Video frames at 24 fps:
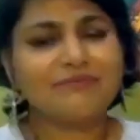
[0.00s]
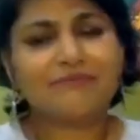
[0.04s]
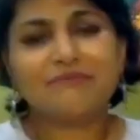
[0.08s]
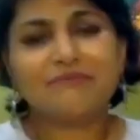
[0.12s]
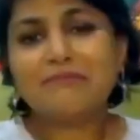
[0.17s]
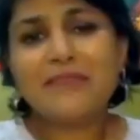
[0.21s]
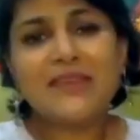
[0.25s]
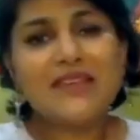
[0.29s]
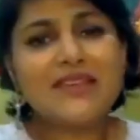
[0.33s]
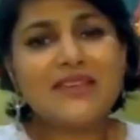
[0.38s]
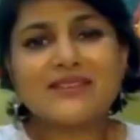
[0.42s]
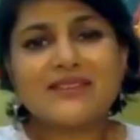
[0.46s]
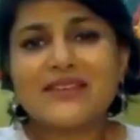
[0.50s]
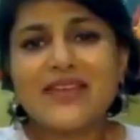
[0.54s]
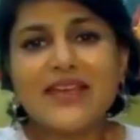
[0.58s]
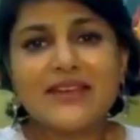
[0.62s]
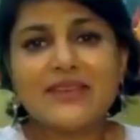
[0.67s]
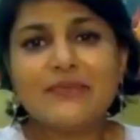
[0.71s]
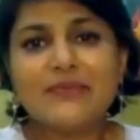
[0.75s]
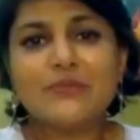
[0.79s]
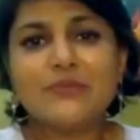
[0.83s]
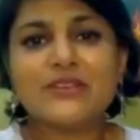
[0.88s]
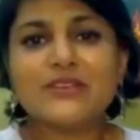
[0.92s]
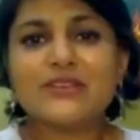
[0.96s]
be it
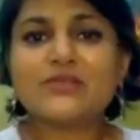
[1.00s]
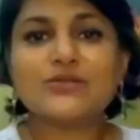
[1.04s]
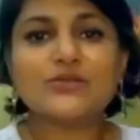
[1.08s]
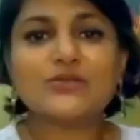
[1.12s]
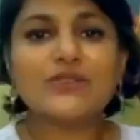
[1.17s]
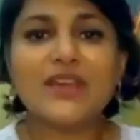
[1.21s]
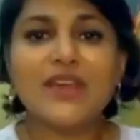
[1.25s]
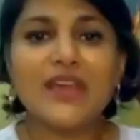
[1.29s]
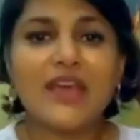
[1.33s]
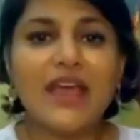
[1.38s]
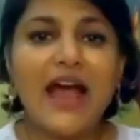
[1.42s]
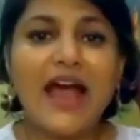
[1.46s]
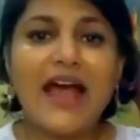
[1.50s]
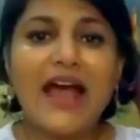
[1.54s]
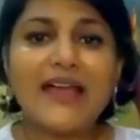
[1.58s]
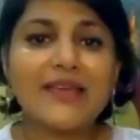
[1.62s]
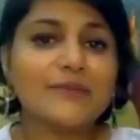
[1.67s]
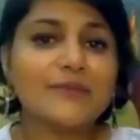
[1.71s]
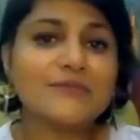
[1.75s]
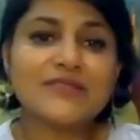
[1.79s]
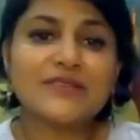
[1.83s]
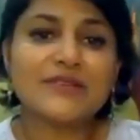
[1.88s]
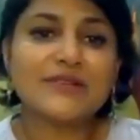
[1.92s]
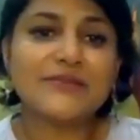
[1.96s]
anybody, today I
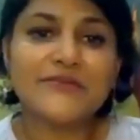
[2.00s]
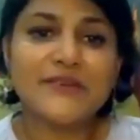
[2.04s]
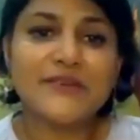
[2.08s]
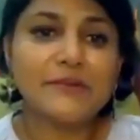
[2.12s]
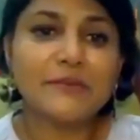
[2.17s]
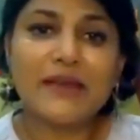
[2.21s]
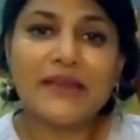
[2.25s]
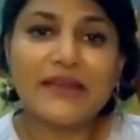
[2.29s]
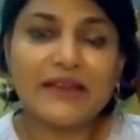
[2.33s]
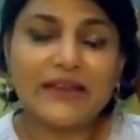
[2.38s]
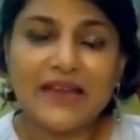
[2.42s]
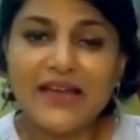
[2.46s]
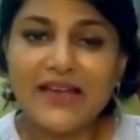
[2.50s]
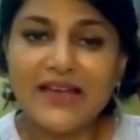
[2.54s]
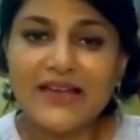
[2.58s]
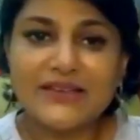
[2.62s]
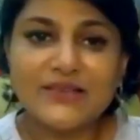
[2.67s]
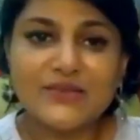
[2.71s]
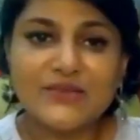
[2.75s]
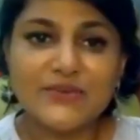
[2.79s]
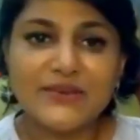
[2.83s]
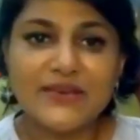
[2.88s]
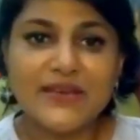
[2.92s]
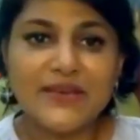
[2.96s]
am serving my
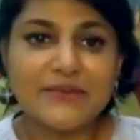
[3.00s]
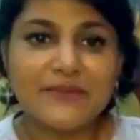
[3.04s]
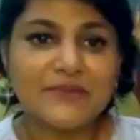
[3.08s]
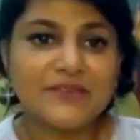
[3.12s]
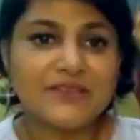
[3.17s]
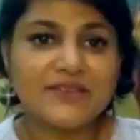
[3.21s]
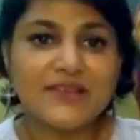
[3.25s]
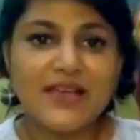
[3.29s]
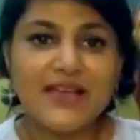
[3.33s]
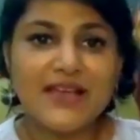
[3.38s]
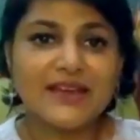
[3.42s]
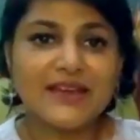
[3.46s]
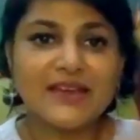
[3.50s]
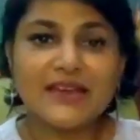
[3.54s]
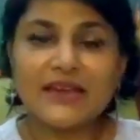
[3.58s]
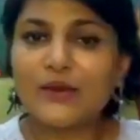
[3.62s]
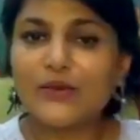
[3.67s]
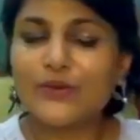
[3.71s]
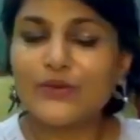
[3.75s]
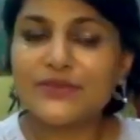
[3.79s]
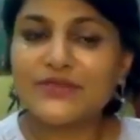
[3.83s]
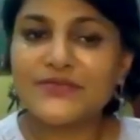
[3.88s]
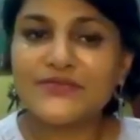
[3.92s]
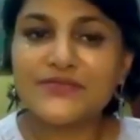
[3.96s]
clients when I'm designing
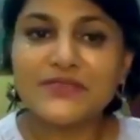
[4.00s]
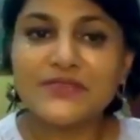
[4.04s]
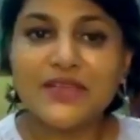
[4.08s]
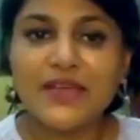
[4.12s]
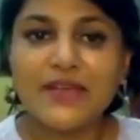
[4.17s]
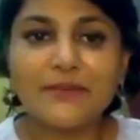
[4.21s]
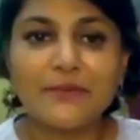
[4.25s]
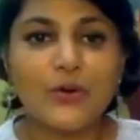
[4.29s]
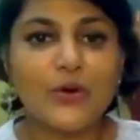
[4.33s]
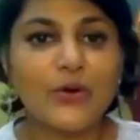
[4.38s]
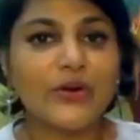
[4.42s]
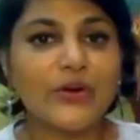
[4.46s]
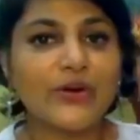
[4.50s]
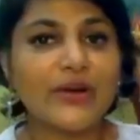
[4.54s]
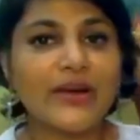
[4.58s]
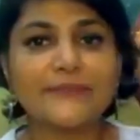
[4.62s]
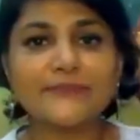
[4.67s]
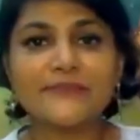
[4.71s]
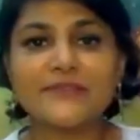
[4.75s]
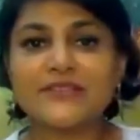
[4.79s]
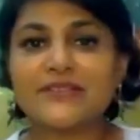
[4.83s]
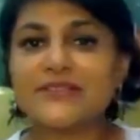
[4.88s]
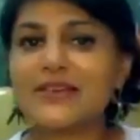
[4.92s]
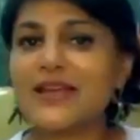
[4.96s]
clothes for them, or
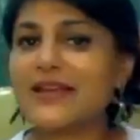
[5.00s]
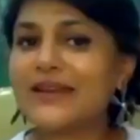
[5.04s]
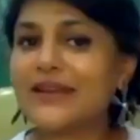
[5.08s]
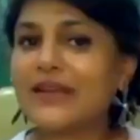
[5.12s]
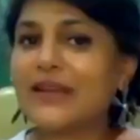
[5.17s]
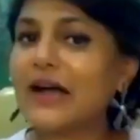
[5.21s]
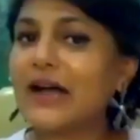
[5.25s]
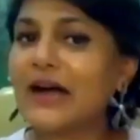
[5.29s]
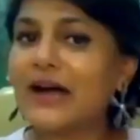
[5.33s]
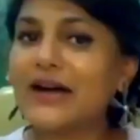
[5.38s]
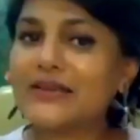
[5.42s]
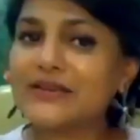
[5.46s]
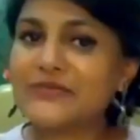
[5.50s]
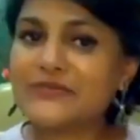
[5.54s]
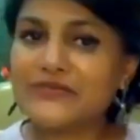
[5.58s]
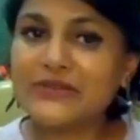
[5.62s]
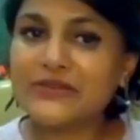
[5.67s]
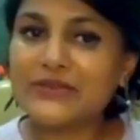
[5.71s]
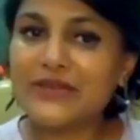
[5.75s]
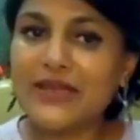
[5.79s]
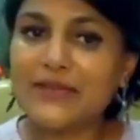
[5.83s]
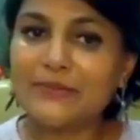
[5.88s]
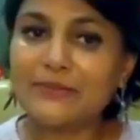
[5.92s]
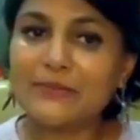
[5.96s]
I'm designing art for
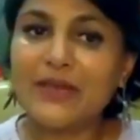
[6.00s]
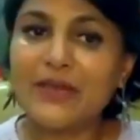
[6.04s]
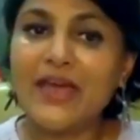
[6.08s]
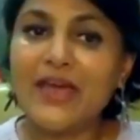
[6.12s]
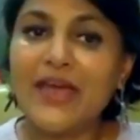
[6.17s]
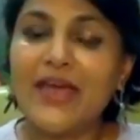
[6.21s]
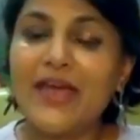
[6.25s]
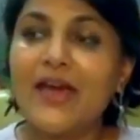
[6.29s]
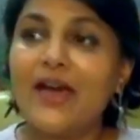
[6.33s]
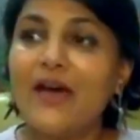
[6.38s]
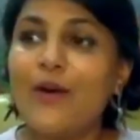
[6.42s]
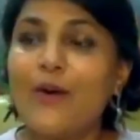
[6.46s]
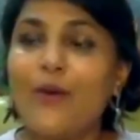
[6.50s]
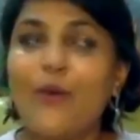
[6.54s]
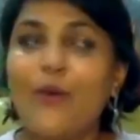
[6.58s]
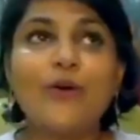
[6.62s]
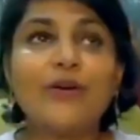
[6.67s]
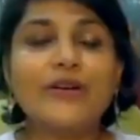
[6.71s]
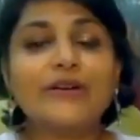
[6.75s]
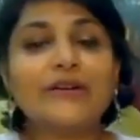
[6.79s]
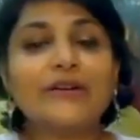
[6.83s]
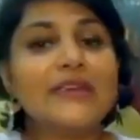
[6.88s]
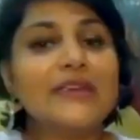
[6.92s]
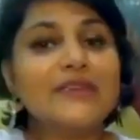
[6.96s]
them,
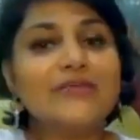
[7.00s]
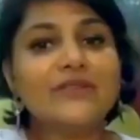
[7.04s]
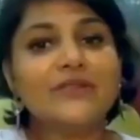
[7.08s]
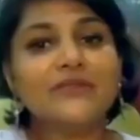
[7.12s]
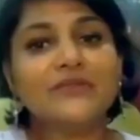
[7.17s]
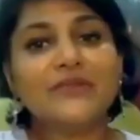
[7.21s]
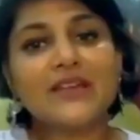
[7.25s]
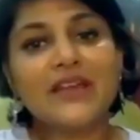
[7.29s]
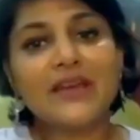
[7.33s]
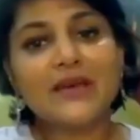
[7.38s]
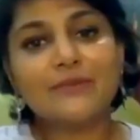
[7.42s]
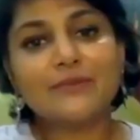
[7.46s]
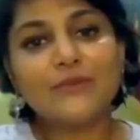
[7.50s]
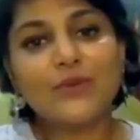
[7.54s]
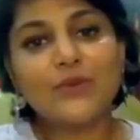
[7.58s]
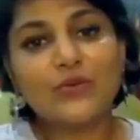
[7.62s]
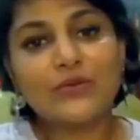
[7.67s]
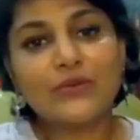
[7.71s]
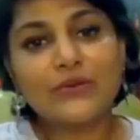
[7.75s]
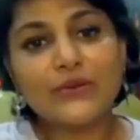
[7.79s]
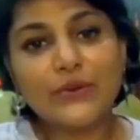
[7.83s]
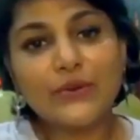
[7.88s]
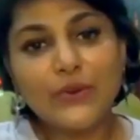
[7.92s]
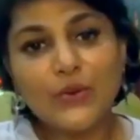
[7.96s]
or even when I'm
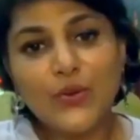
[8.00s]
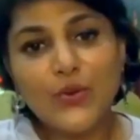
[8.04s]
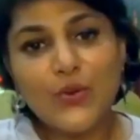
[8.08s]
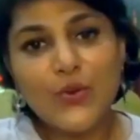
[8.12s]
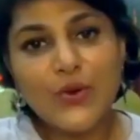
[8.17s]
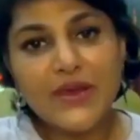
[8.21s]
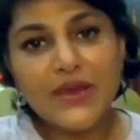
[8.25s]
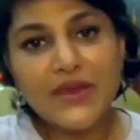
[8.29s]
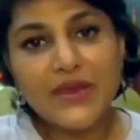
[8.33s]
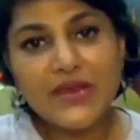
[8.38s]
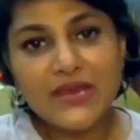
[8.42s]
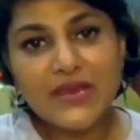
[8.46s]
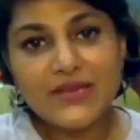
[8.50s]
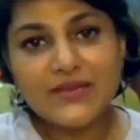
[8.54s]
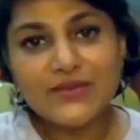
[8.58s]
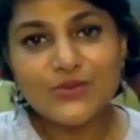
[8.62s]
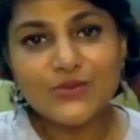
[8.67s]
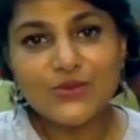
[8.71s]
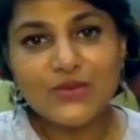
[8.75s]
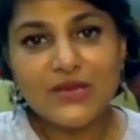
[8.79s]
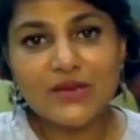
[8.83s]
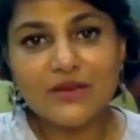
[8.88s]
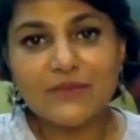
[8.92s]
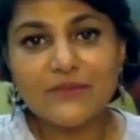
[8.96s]
going into
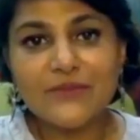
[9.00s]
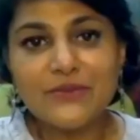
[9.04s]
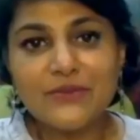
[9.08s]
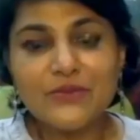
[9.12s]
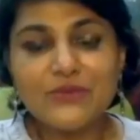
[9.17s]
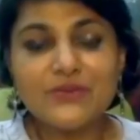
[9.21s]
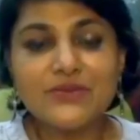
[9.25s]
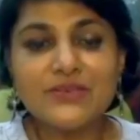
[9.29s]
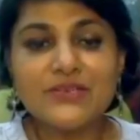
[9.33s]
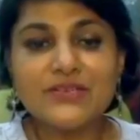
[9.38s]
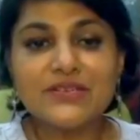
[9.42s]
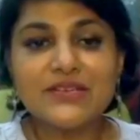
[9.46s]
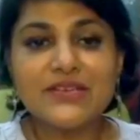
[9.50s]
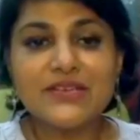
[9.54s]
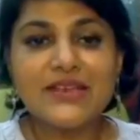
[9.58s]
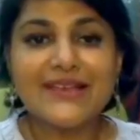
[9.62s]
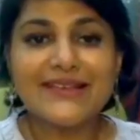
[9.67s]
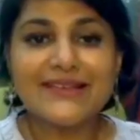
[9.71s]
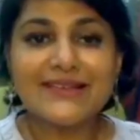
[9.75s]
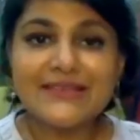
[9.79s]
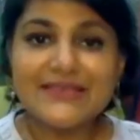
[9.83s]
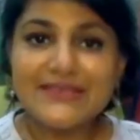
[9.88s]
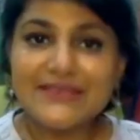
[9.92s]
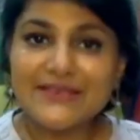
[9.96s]
the community
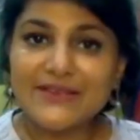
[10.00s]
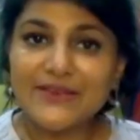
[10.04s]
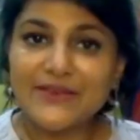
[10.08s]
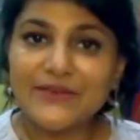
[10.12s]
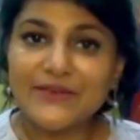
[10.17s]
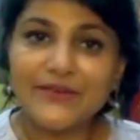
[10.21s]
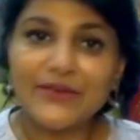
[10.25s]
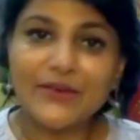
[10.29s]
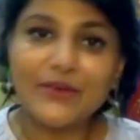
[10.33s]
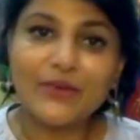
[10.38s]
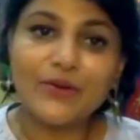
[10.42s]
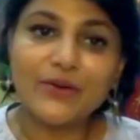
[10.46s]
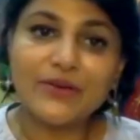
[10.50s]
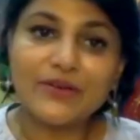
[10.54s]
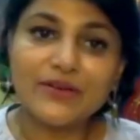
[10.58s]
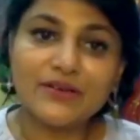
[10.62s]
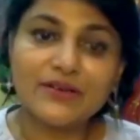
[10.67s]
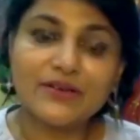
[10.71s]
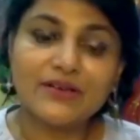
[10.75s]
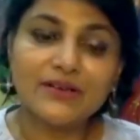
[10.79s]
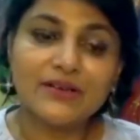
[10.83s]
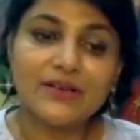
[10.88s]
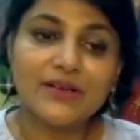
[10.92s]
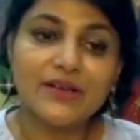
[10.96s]
and serving on
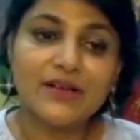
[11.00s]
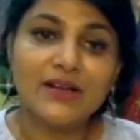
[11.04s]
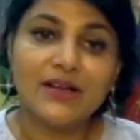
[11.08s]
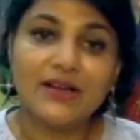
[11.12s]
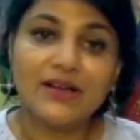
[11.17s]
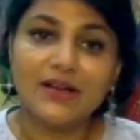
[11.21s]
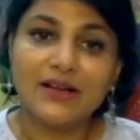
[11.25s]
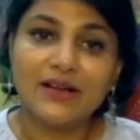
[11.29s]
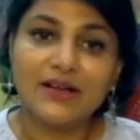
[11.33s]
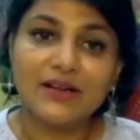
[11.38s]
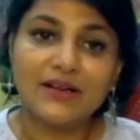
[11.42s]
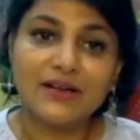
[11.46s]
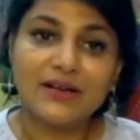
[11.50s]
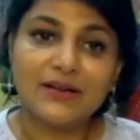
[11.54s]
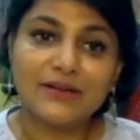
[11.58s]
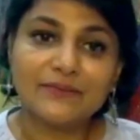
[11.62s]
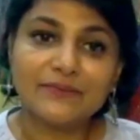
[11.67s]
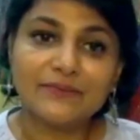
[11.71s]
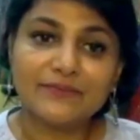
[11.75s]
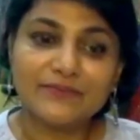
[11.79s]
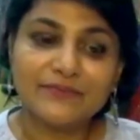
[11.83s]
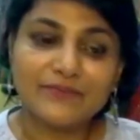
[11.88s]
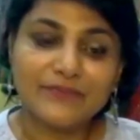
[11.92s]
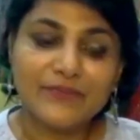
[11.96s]
a
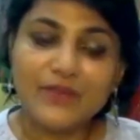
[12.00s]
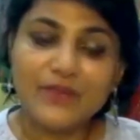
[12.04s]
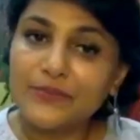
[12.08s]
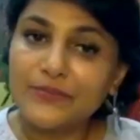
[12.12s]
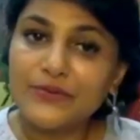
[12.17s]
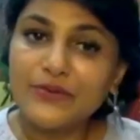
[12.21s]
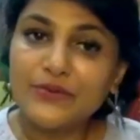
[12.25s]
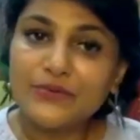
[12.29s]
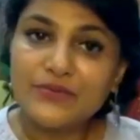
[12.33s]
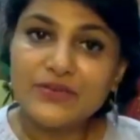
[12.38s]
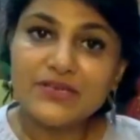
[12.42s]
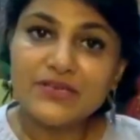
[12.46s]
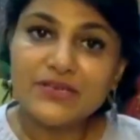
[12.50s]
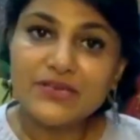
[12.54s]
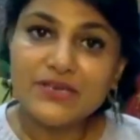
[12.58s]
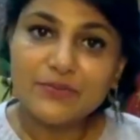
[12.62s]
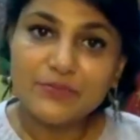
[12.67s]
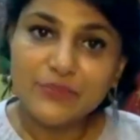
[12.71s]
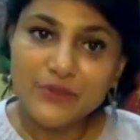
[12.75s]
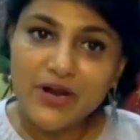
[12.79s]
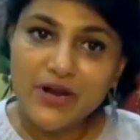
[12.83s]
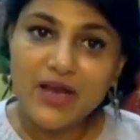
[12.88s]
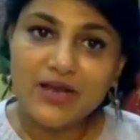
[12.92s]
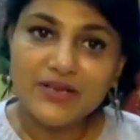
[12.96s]
community
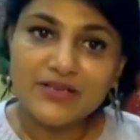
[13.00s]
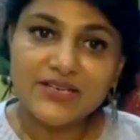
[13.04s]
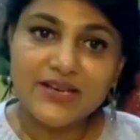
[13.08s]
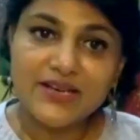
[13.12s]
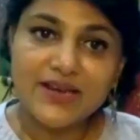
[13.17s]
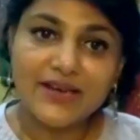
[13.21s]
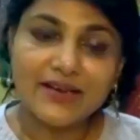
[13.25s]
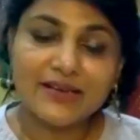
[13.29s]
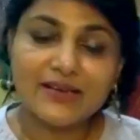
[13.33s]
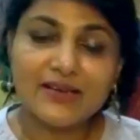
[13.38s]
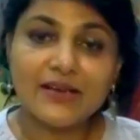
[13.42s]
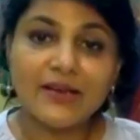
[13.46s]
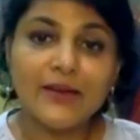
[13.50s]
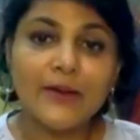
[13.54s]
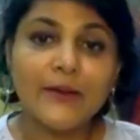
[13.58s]
project.